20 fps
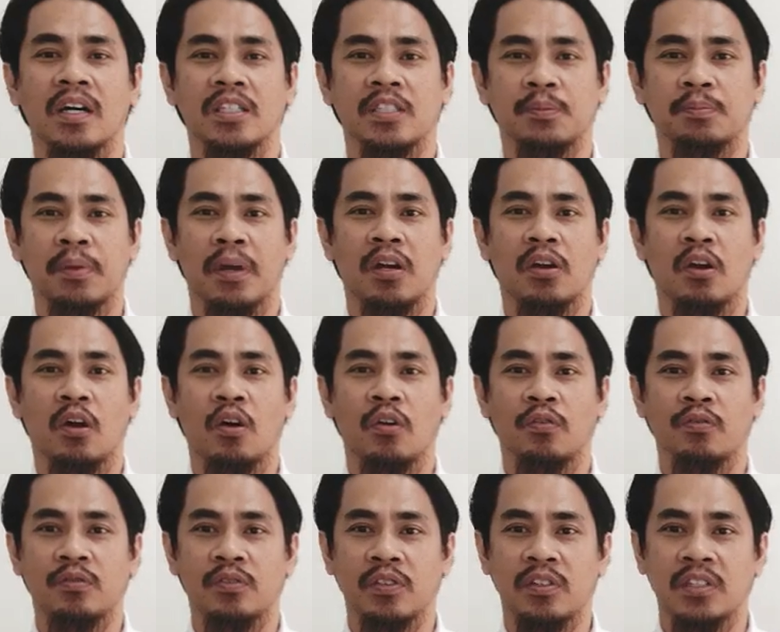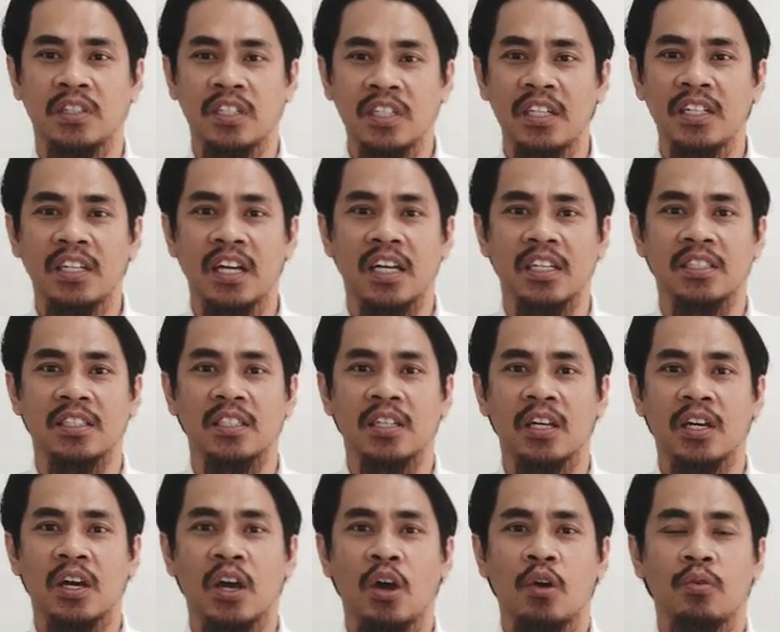a span of 3 days,
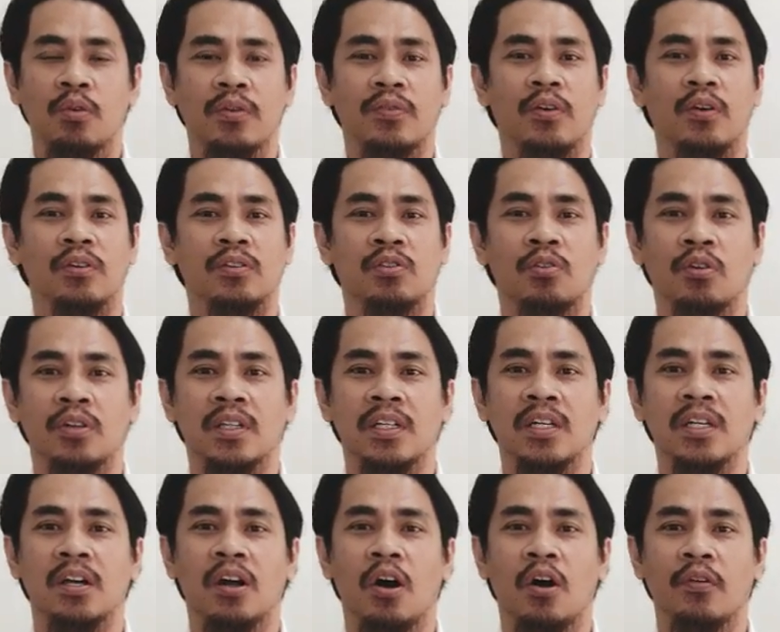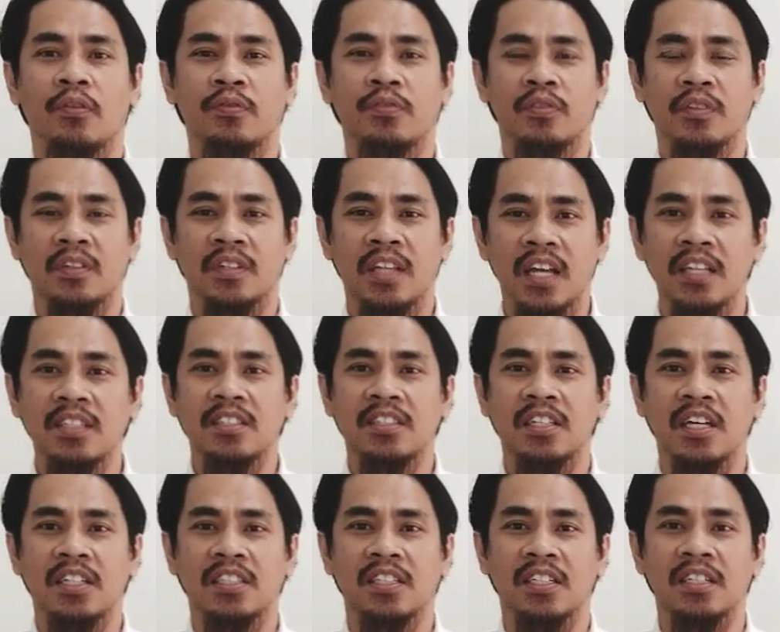with a total of 10
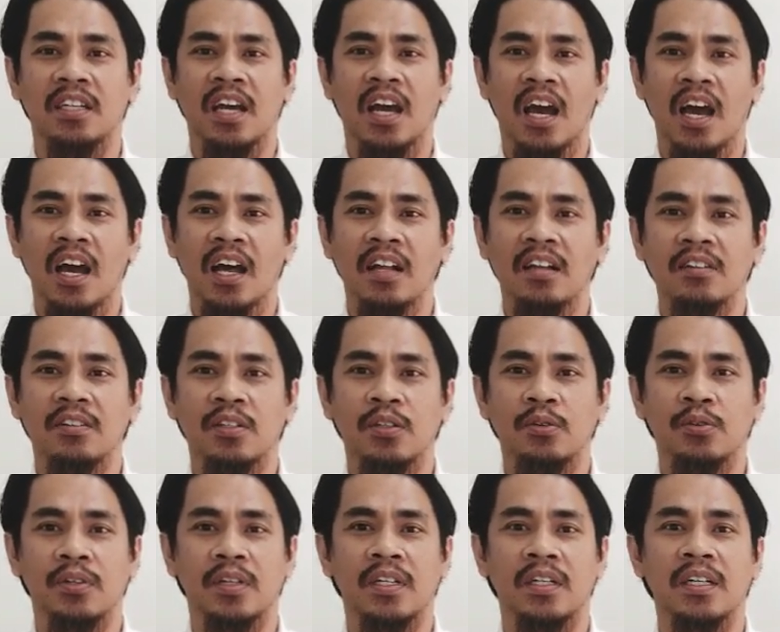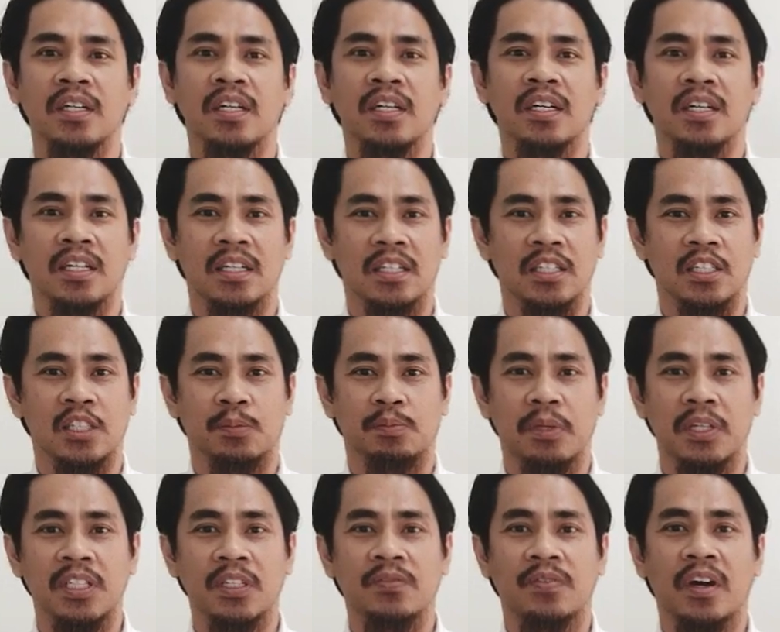sessions held during the
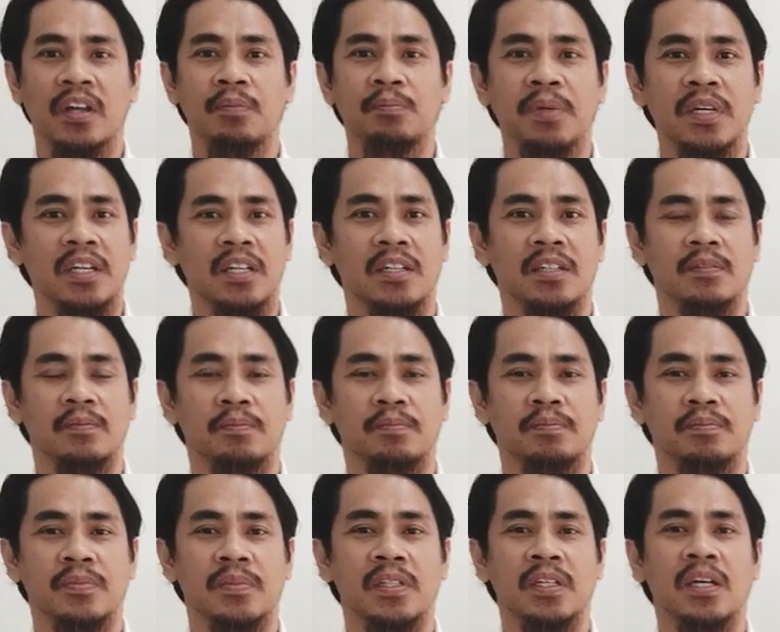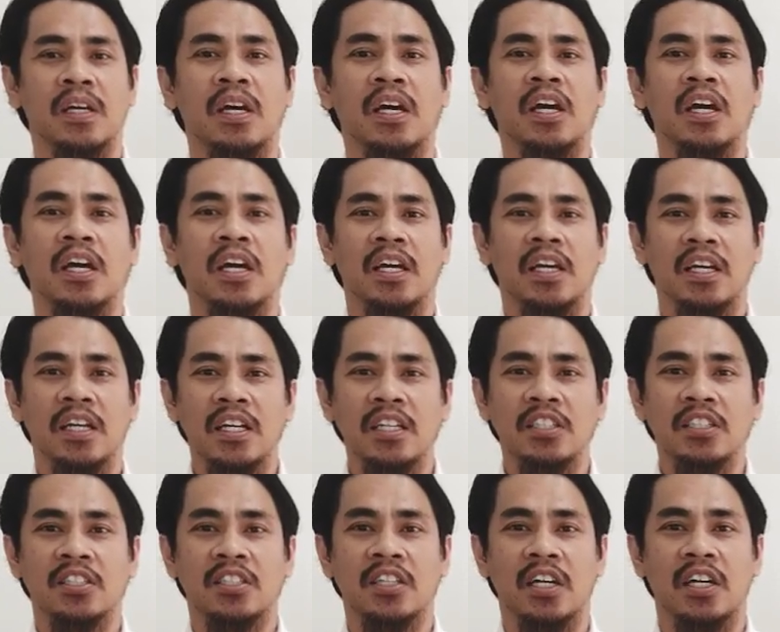specified period.
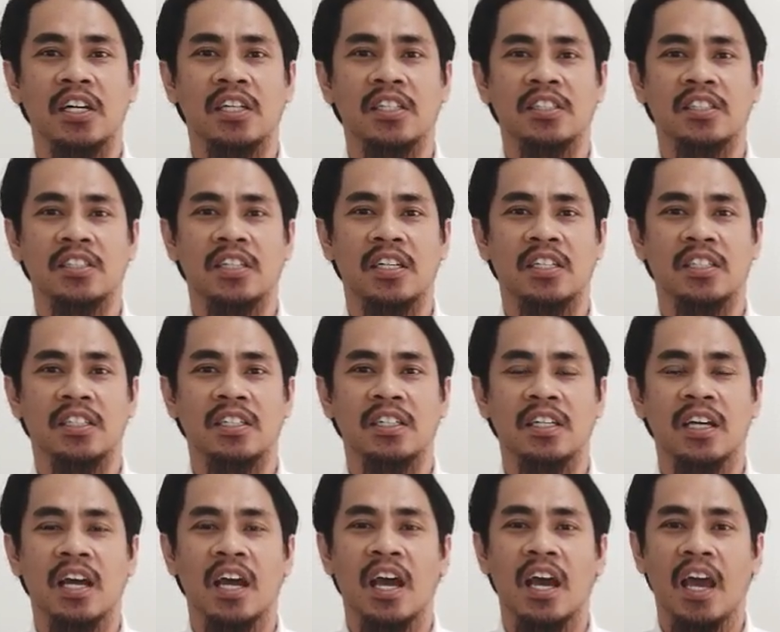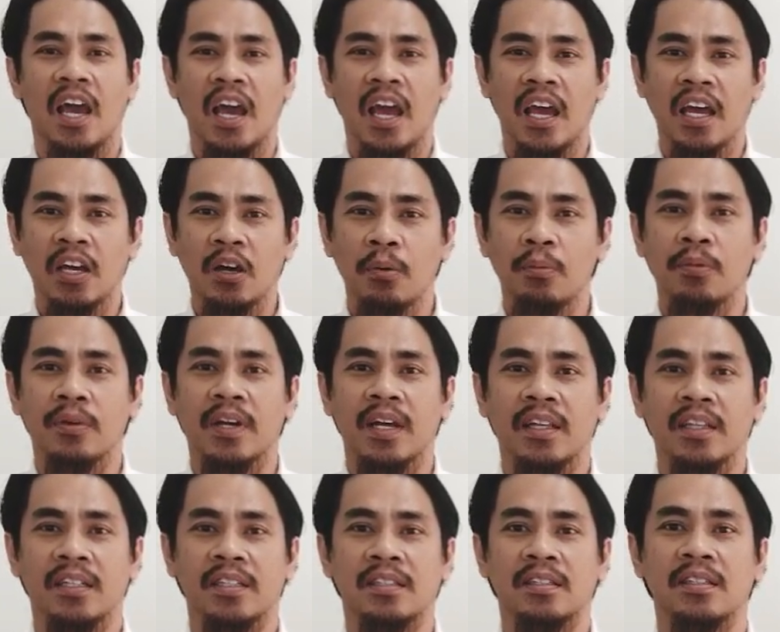Each training session
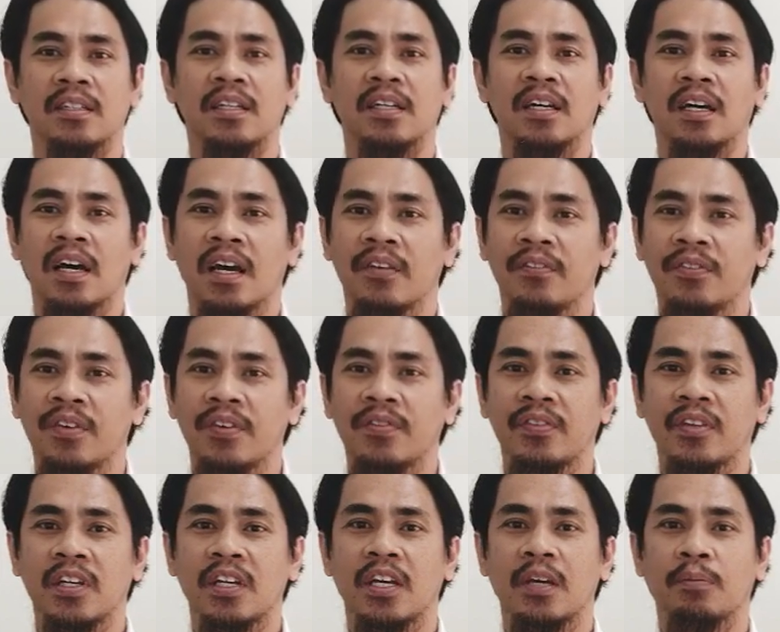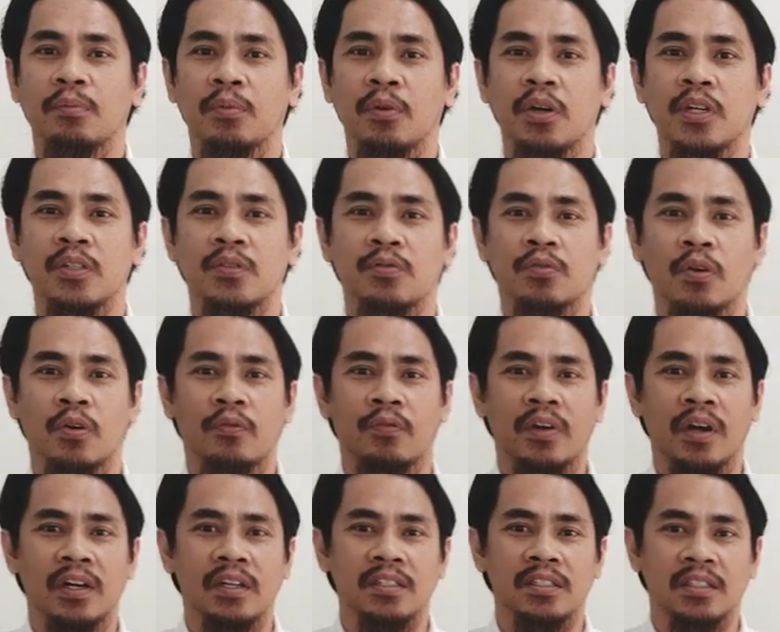accommodated 50 employees from
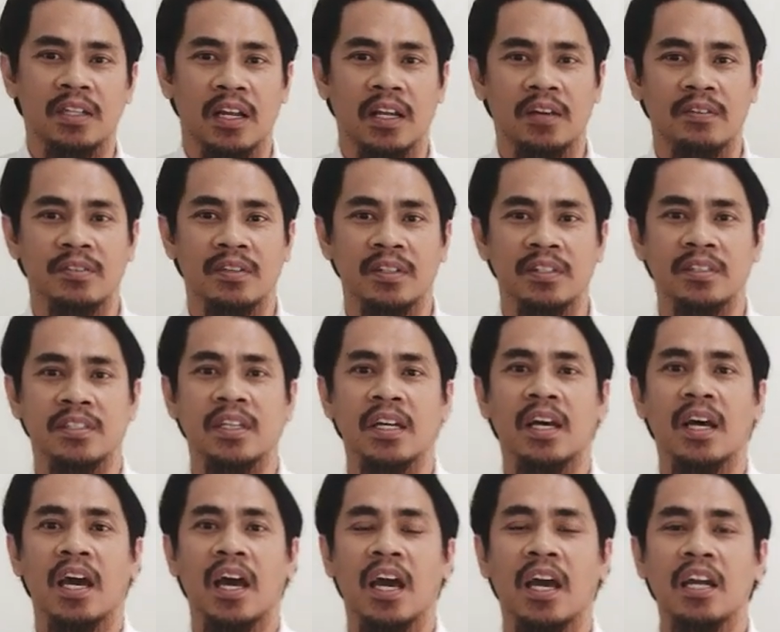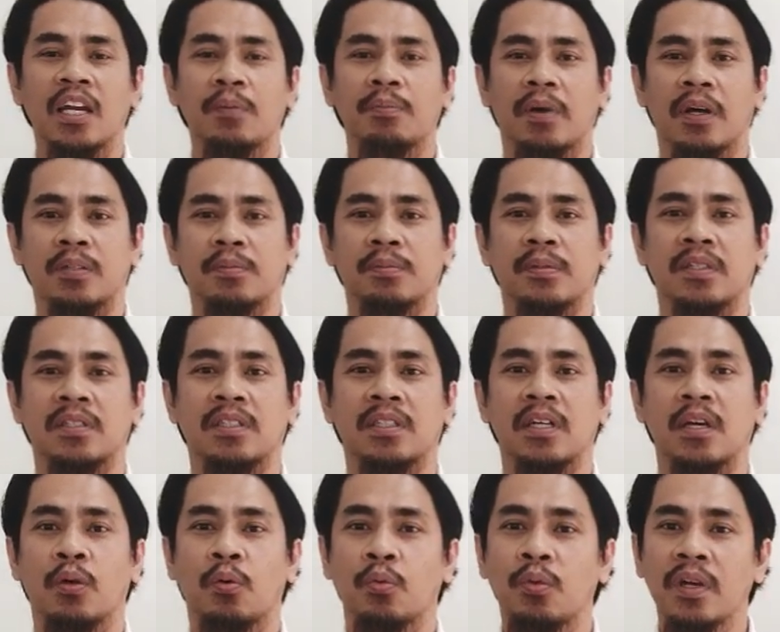various levels and departments
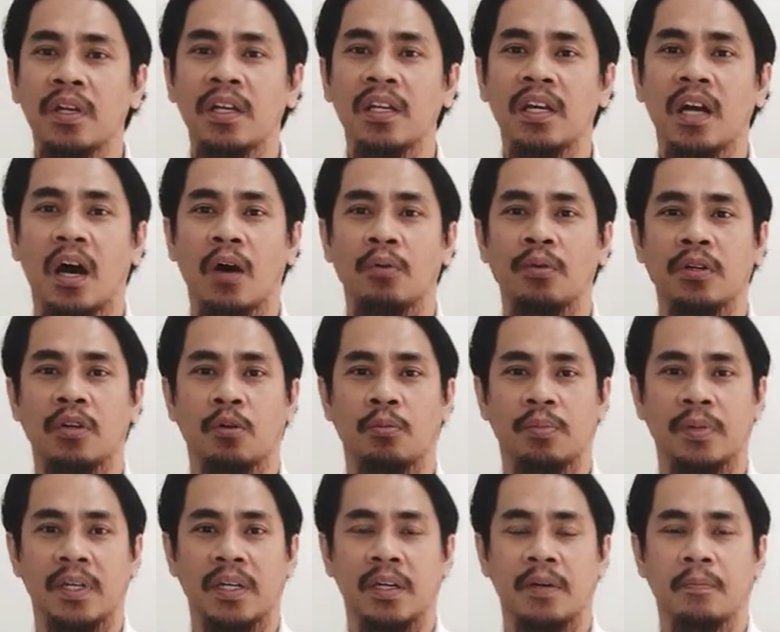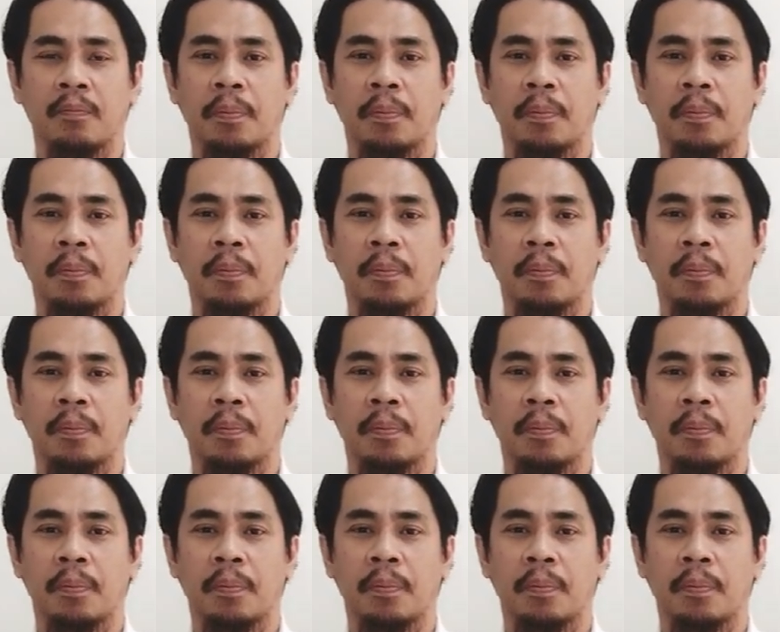within our company,